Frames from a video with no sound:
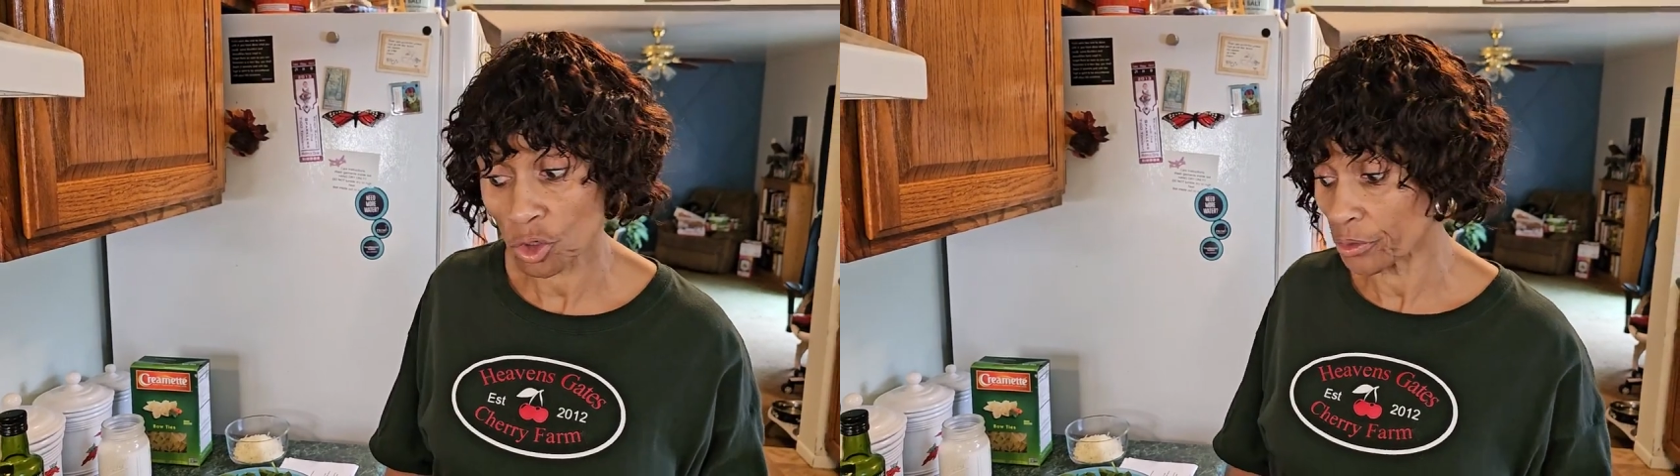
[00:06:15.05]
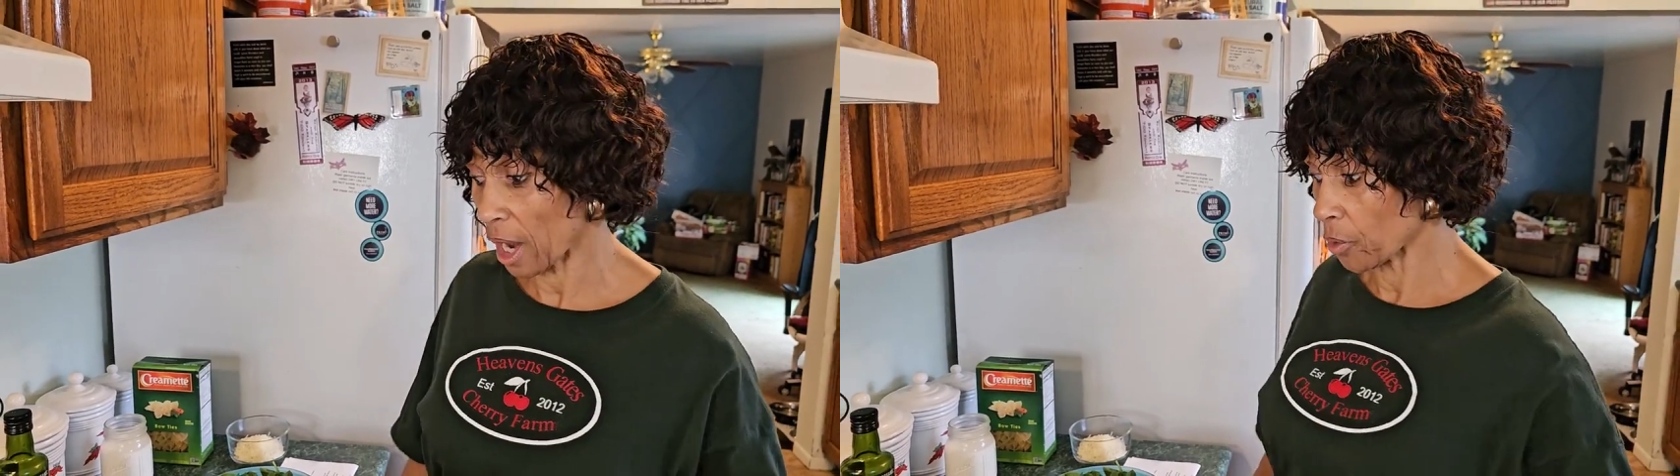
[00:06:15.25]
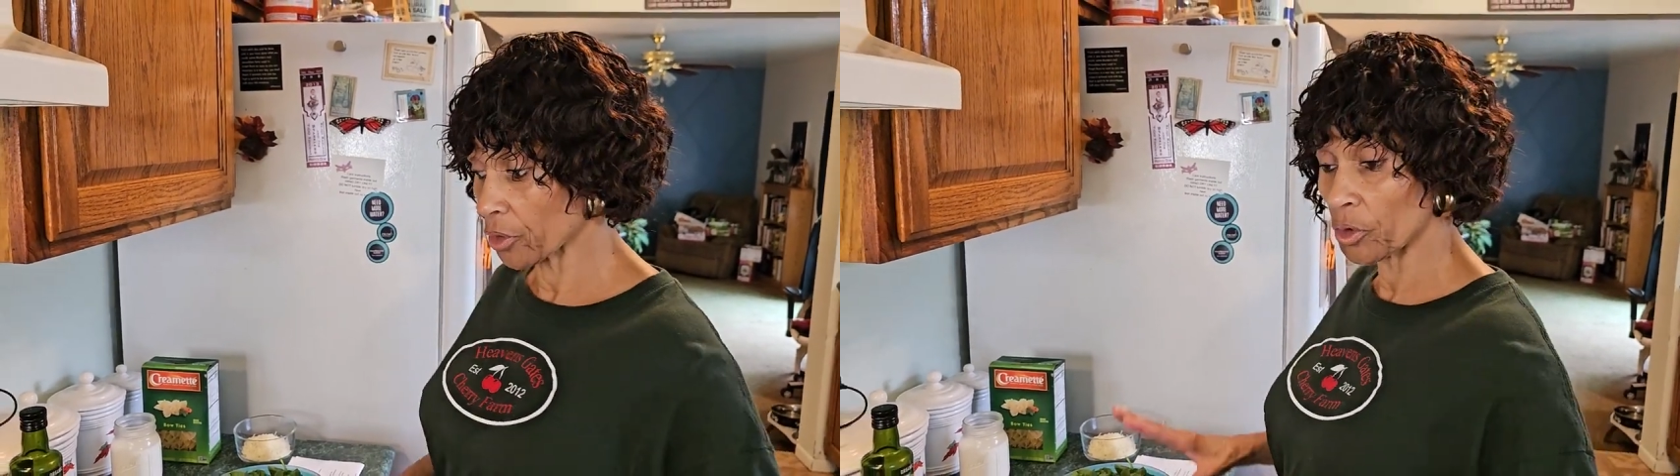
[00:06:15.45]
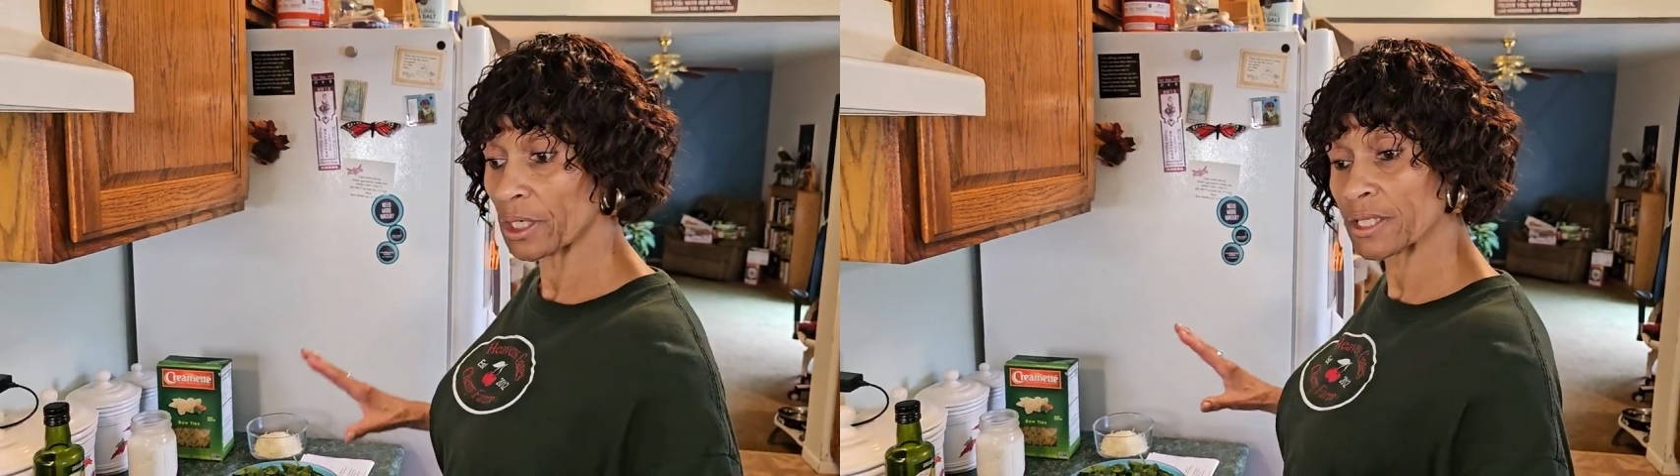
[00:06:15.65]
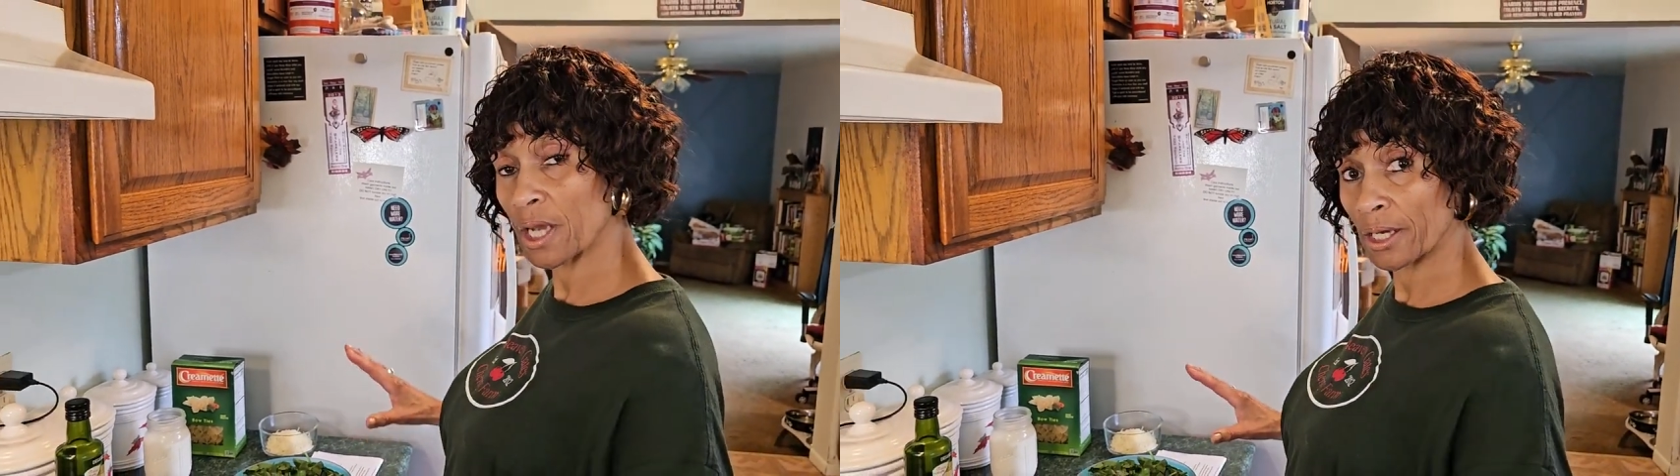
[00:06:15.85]
So now we're
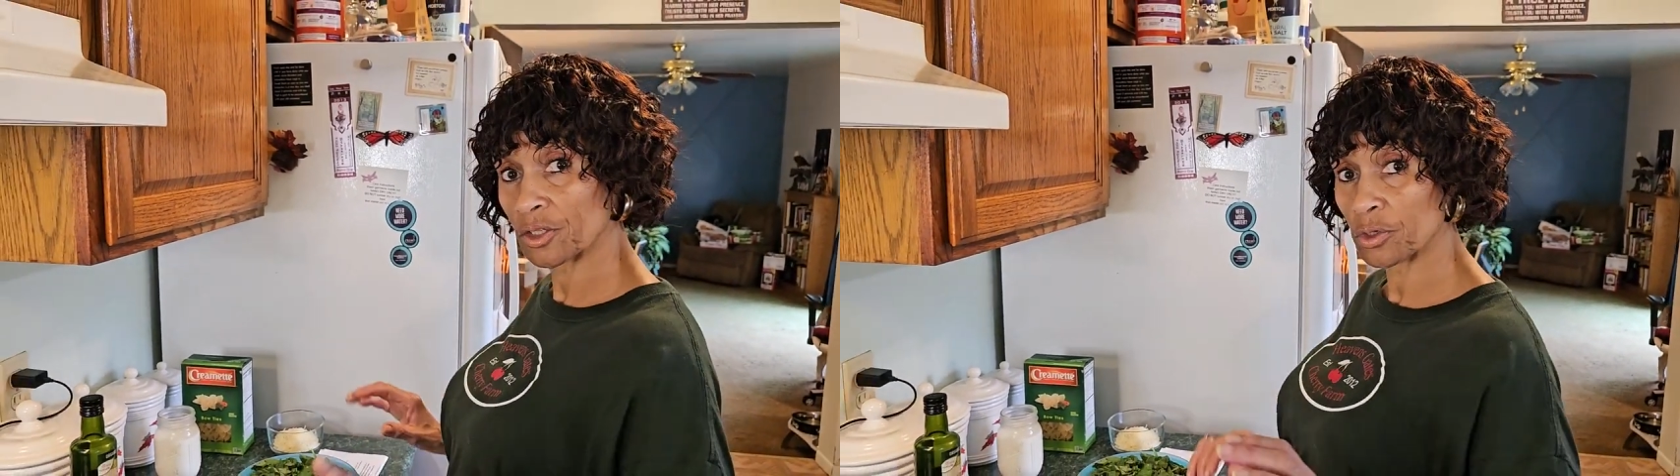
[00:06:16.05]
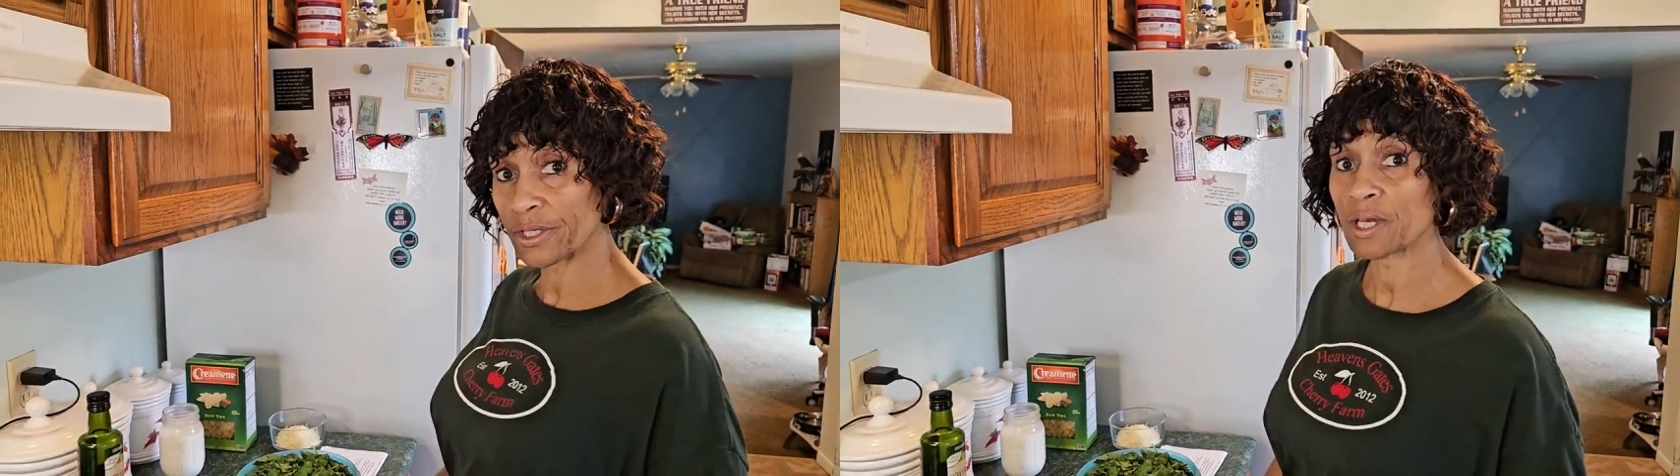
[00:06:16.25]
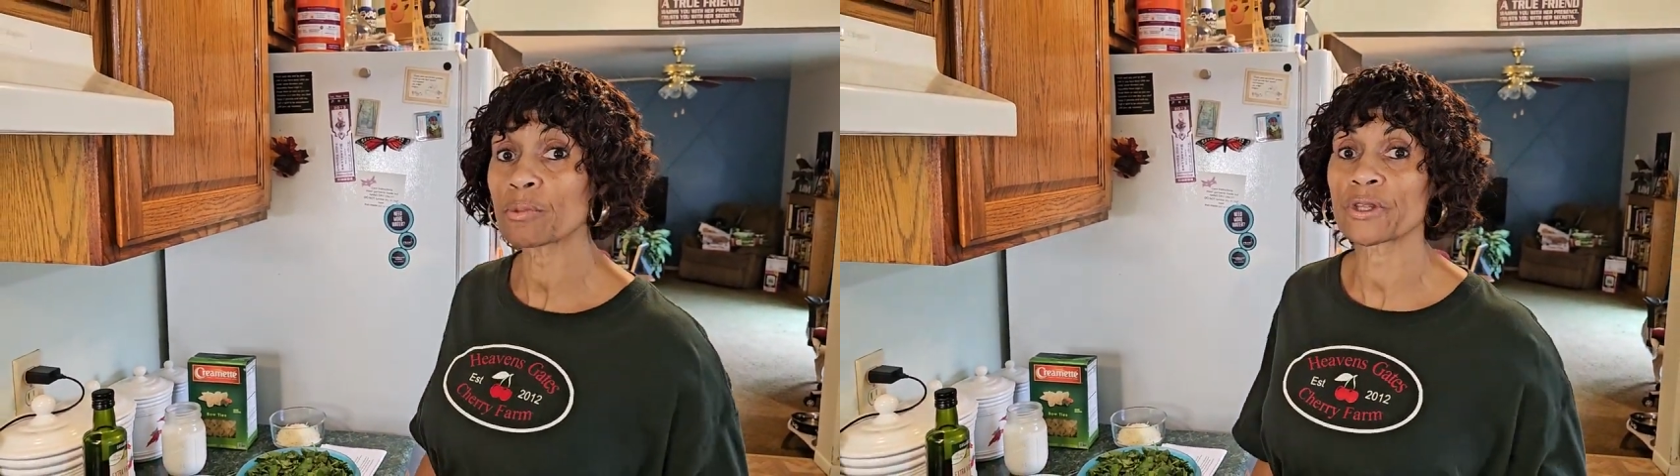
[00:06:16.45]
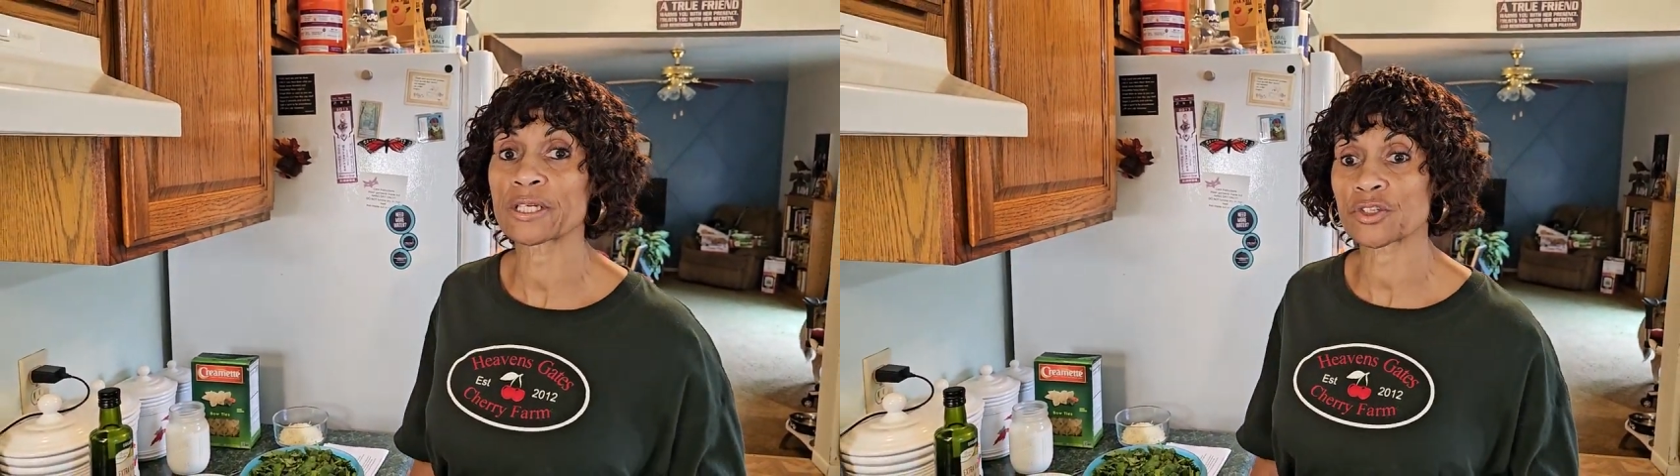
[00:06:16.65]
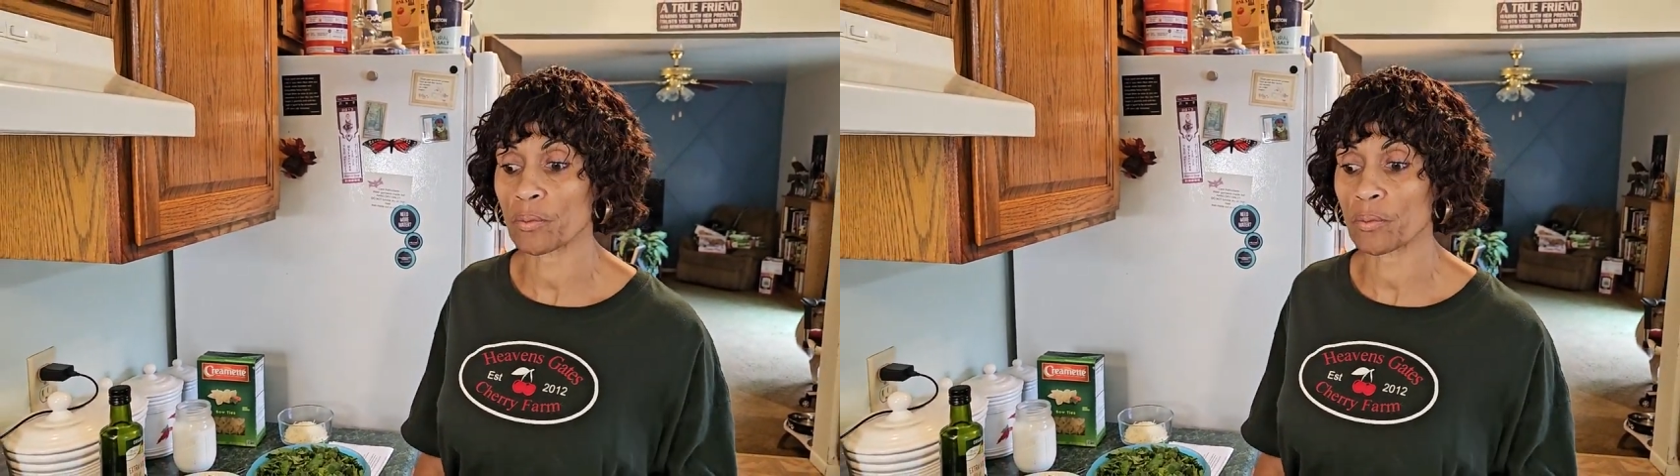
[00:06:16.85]
going to start to assemble this.